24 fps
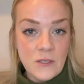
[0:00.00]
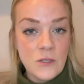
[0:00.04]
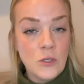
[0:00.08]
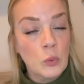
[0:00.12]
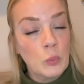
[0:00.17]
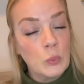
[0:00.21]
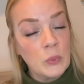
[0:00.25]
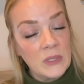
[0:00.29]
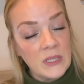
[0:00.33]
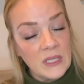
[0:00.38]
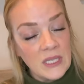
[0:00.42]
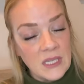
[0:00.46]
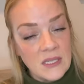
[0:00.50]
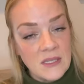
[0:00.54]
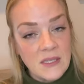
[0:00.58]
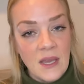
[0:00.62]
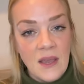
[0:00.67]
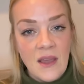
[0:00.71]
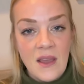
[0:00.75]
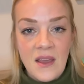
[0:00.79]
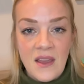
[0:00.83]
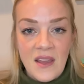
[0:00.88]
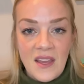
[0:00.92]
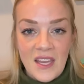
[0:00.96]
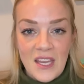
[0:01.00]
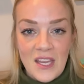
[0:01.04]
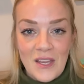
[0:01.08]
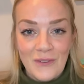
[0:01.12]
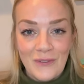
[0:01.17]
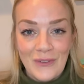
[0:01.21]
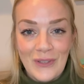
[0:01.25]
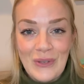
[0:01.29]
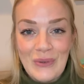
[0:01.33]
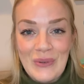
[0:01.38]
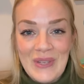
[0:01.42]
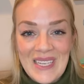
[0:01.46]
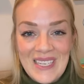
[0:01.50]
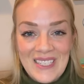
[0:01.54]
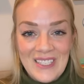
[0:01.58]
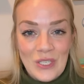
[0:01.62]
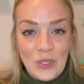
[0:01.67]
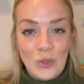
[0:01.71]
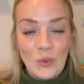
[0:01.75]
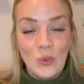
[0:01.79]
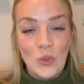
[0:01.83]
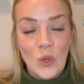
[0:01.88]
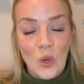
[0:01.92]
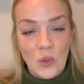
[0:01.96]
So please, if you need
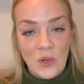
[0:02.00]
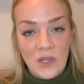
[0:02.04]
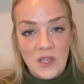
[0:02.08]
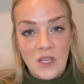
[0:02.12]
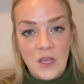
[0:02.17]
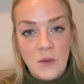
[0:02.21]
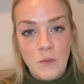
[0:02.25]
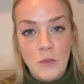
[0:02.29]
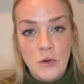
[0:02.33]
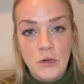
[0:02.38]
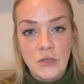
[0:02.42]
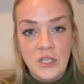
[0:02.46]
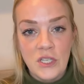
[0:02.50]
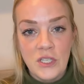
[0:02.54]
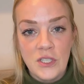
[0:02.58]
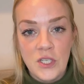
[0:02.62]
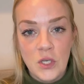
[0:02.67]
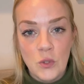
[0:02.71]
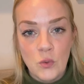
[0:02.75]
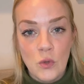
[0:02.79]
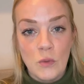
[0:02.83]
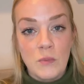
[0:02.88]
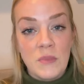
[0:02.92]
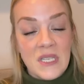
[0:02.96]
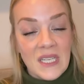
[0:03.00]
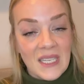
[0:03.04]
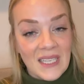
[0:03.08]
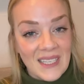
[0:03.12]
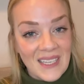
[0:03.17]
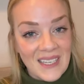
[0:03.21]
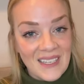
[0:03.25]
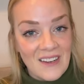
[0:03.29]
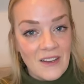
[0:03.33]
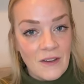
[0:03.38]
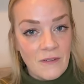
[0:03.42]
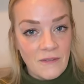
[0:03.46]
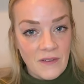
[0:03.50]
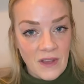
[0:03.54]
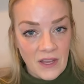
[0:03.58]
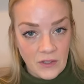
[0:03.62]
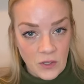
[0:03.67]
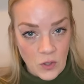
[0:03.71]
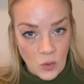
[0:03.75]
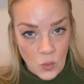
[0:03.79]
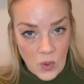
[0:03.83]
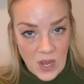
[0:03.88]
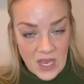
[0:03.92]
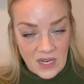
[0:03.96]
to, go to the emergency room to get
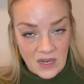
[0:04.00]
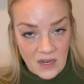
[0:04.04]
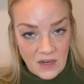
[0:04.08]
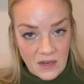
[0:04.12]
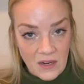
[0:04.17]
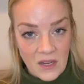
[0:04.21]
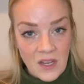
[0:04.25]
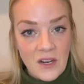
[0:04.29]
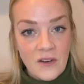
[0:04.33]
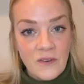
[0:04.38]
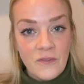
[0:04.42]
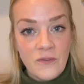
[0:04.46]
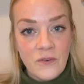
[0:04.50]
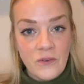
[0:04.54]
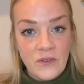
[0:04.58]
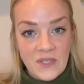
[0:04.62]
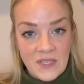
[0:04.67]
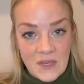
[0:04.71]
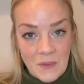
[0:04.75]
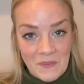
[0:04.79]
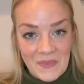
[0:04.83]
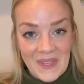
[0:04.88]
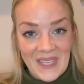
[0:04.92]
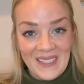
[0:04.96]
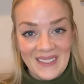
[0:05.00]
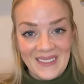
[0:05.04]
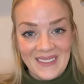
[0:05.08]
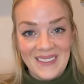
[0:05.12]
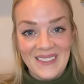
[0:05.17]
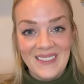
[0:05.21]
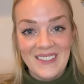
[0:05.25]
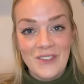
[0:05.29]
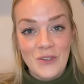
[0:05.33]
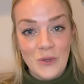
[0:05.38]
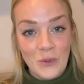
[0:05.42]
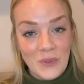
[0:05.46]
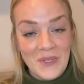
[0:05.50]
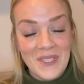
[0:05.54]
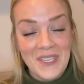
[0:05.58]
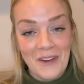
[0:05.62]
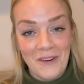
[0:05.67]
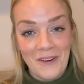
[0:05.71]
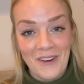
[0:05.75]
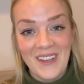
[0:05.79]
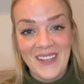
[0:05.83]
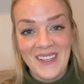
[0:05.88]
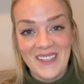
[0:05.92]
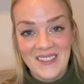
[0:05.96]
evaluated for something so
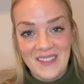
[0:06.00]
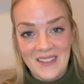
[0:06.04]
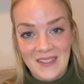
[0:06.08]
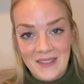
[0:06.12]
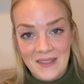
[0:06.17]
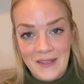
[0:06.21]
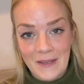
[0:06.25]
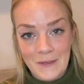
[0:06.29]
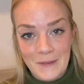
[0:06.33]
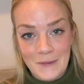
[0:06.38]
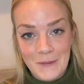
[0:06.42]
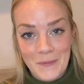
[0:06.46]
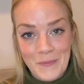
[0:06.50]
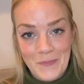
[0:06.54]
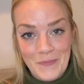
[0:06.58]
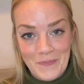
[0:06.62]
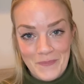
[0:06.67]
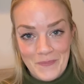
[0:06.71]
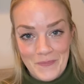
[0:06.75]
serious as this.